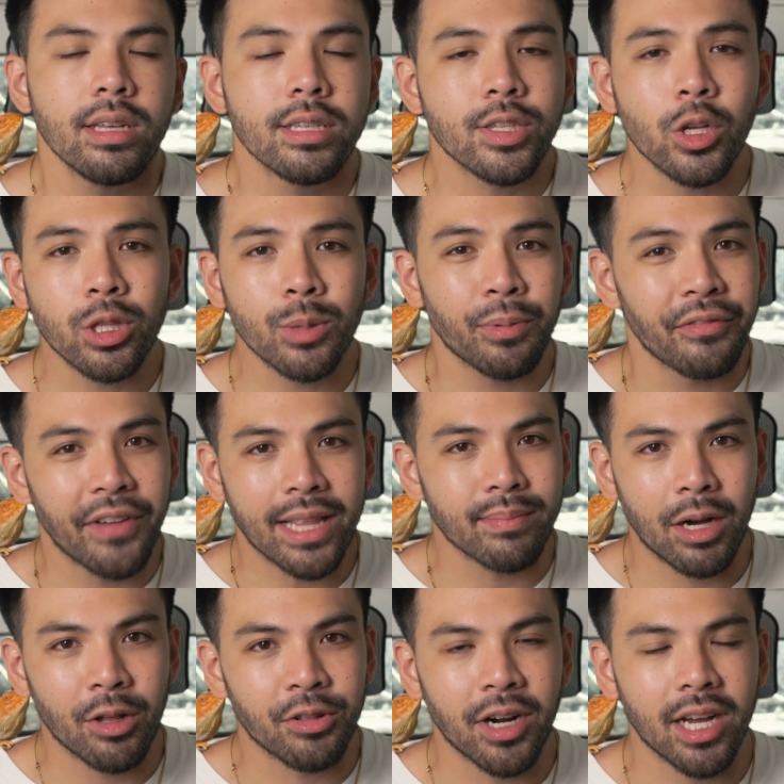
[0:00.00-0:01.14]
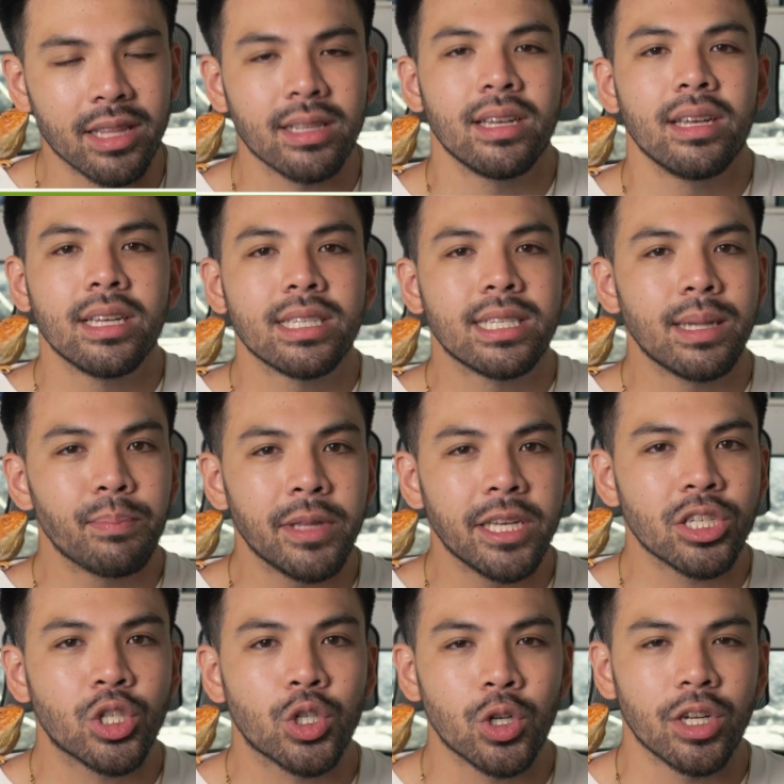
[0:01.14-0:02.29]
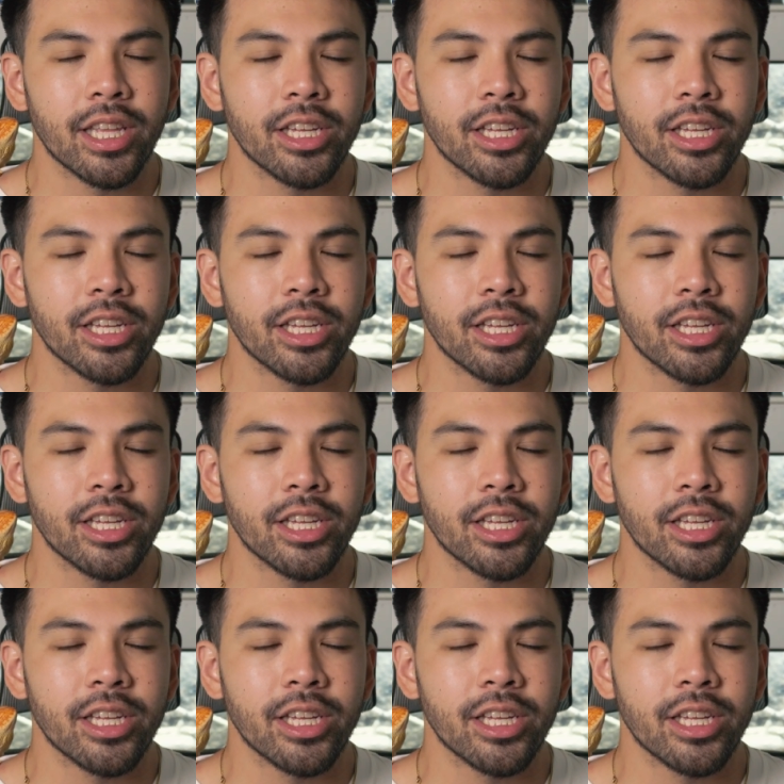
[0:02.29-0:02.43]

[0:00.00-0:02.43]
So to prevent mouth rot, simply ensure